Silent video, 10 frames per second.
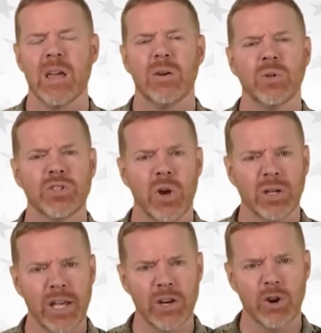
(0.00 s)
We'll talk
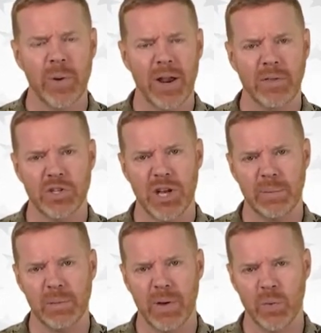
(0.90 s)
later about how the
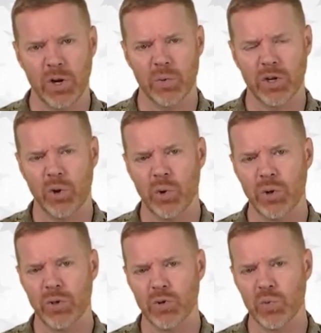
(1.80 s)
chaplain might want to
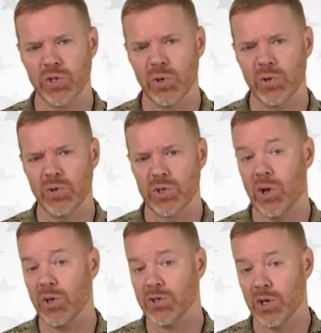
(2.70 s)
record those results
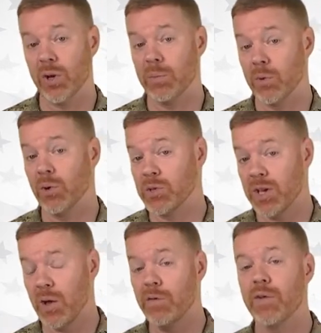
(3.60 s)
also, him or
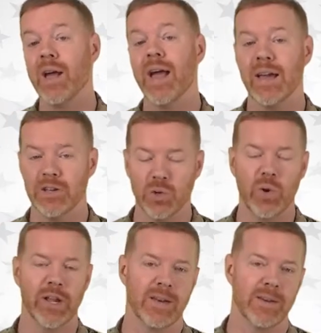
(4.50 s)
herself, and to
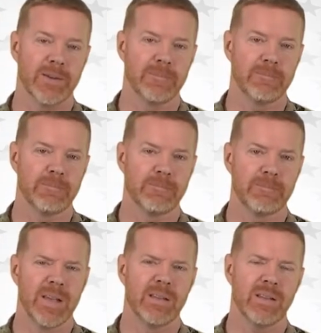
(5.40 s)
what end.
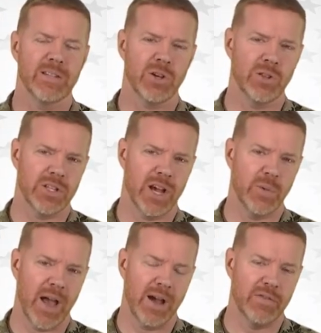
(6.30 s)
That's all the time
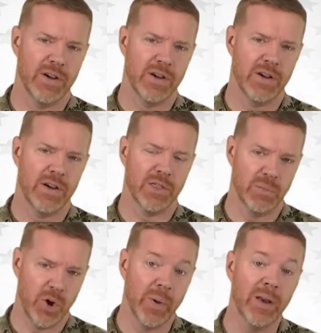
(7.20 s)
we have at the
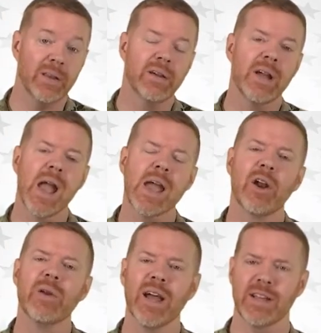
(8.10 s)
moment. In
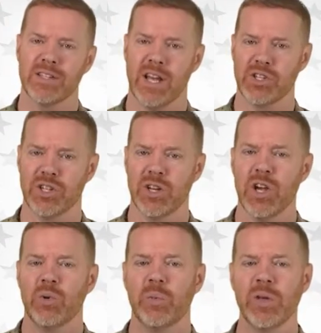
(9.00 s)
our next session,
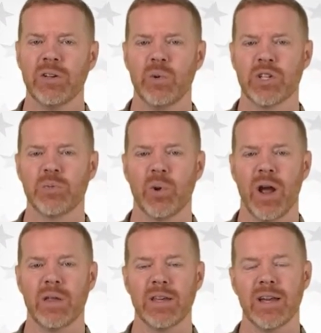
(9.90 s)
we'll begin to explore
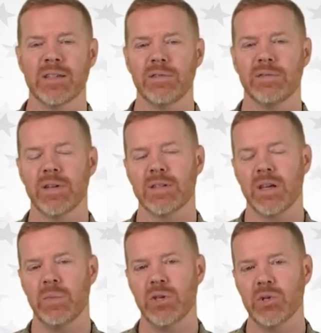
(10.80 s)
how the SFS
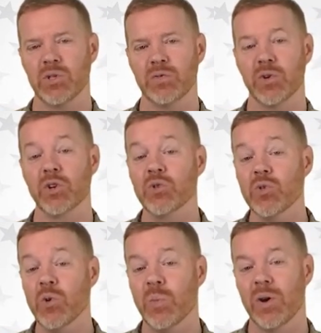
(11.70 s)
can be used for
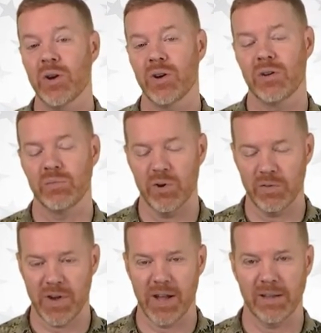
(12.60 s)
group
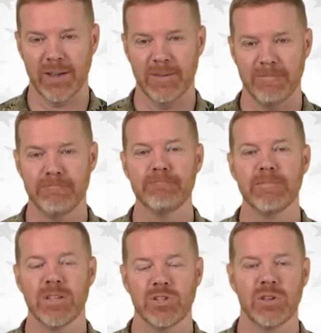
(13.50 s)
profiling.
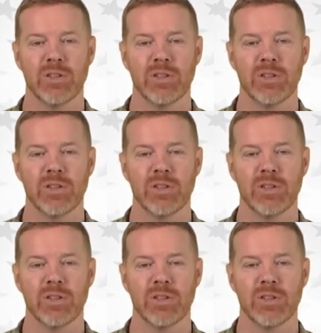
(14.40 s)
See you